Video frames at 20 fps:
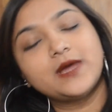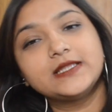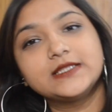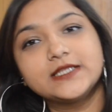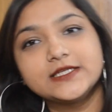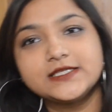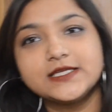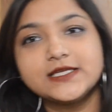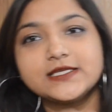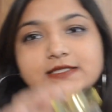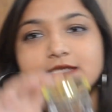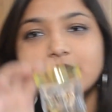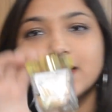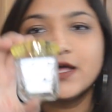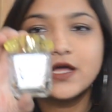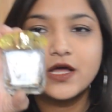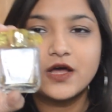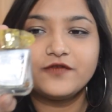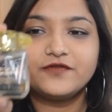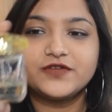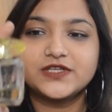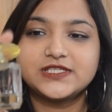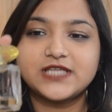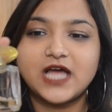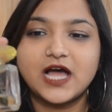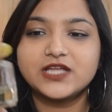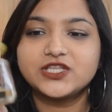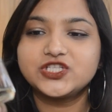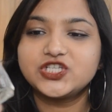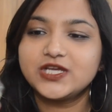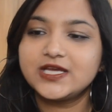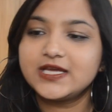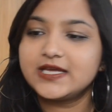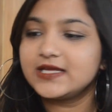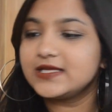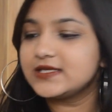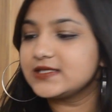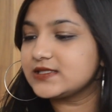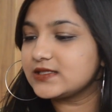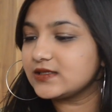and this is
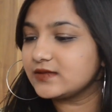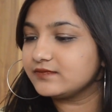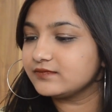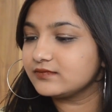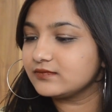Versace's